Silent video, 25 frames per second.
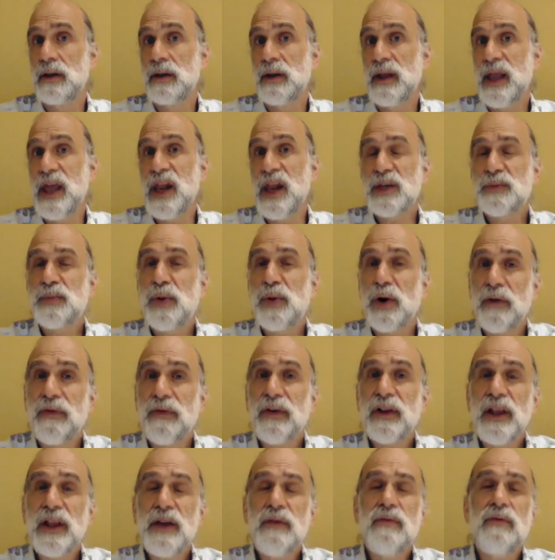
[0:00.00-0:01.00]
it is
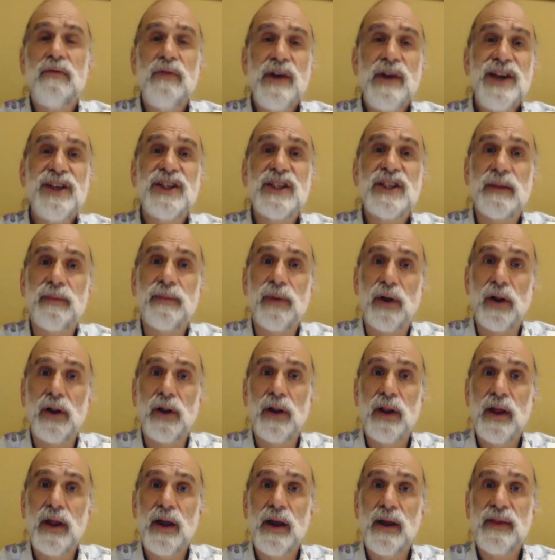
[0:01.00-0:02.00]
perfectly reasonable
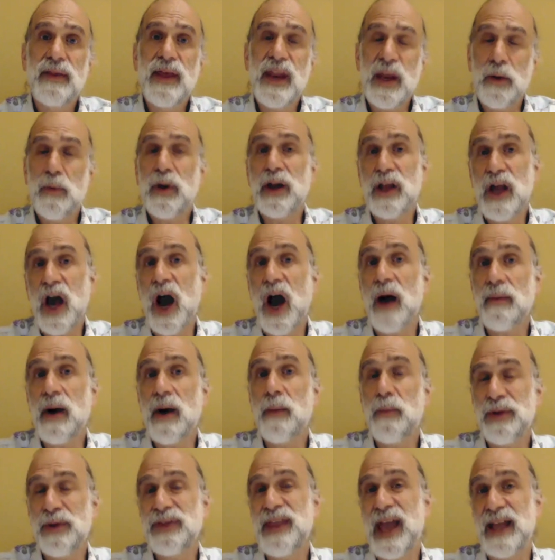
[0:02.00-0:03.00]
that it would come
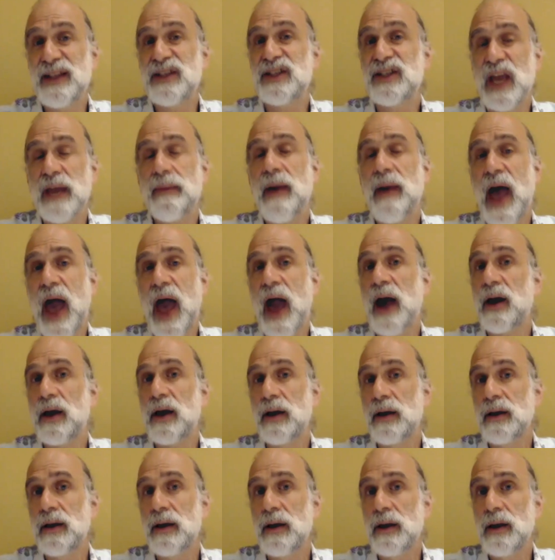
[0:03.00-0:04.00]
up with that same hack.
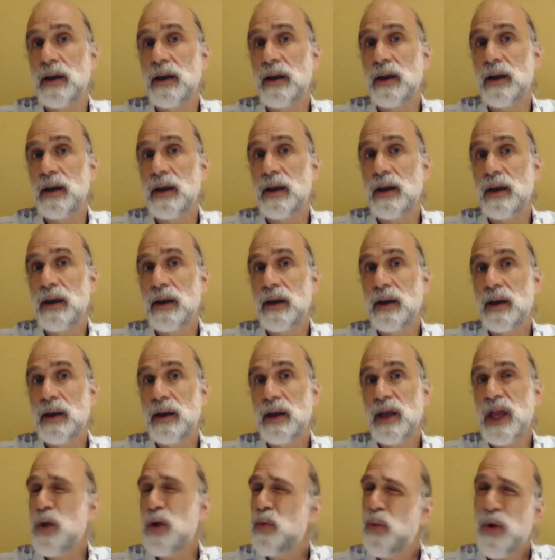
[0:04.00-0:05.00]

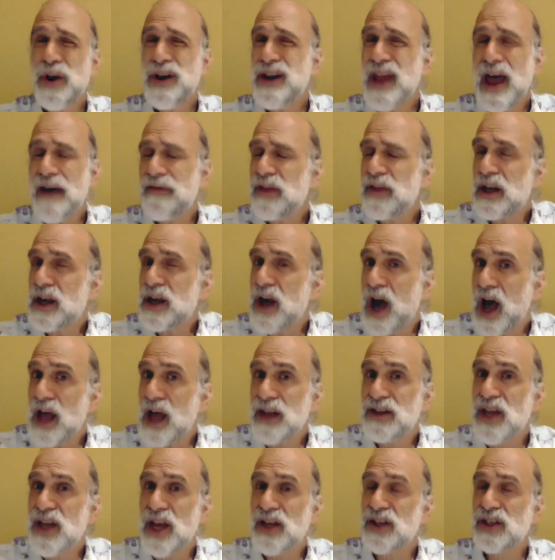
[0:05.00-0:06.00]
It wouldn't have the
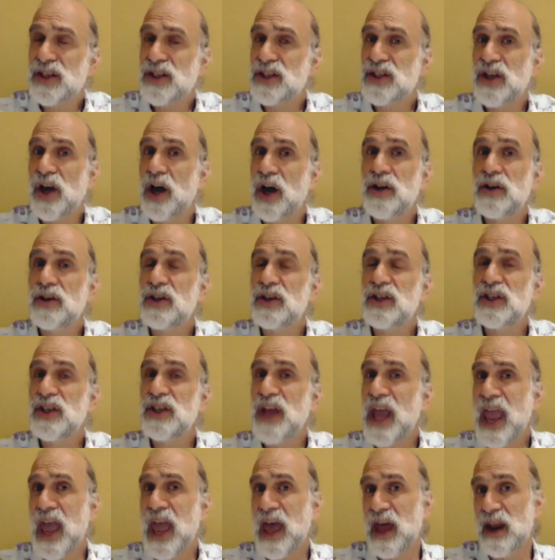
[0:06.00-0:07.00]
context to
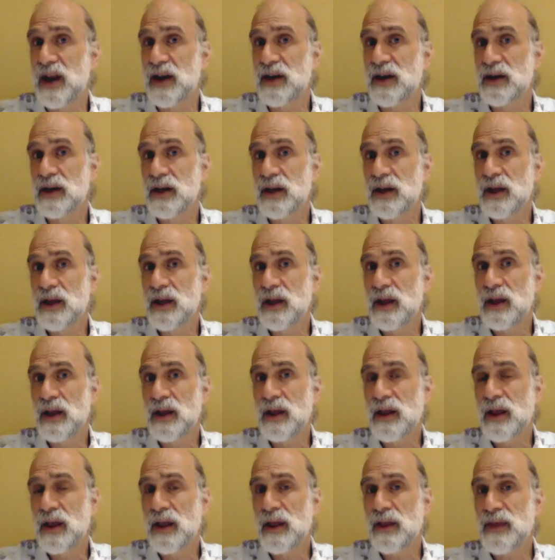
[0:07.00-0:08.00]
understand
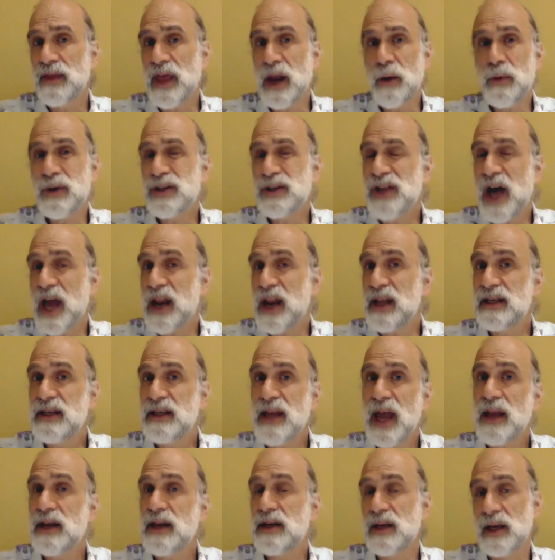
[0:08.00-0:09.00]
that it was not
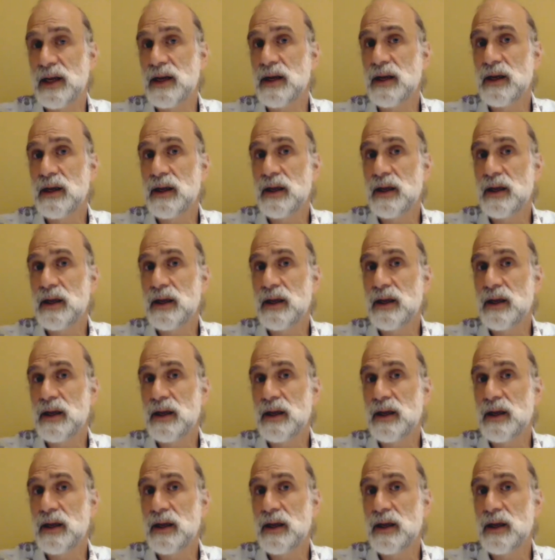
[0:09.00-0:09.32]
intended.